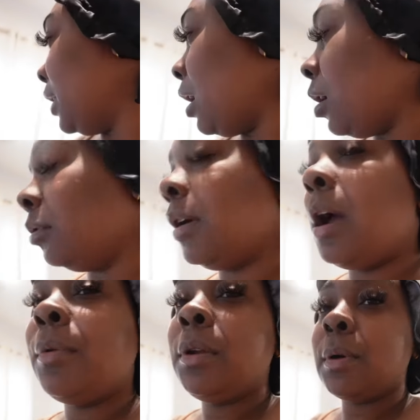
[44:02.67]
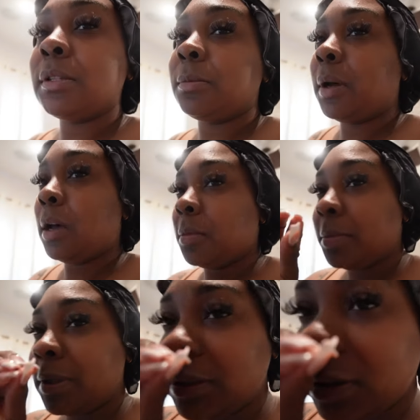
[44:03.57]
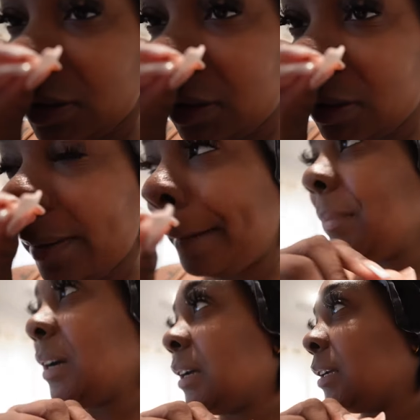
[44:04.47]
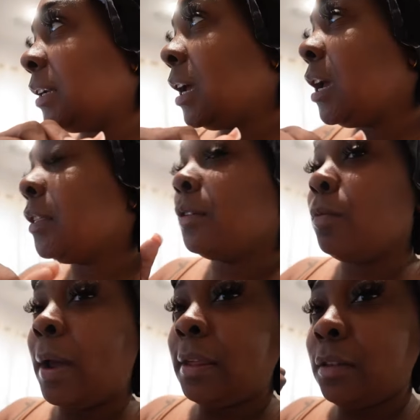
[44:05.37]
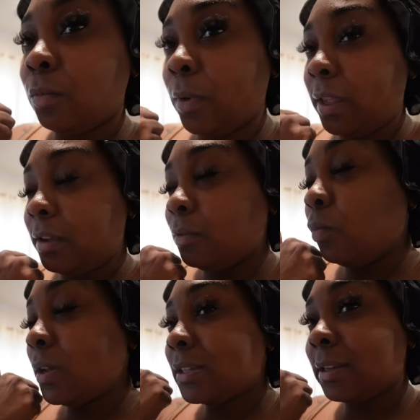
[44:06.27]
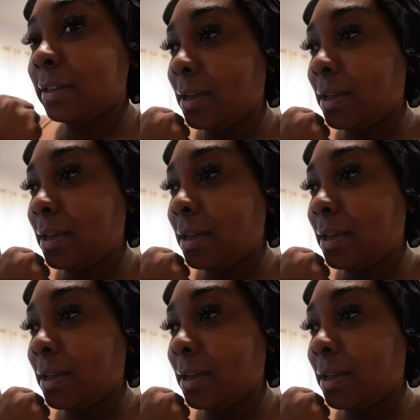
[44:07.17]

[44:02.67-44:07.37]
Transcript: y'all, I really want some Bahama Bucks. But the way the wind whistling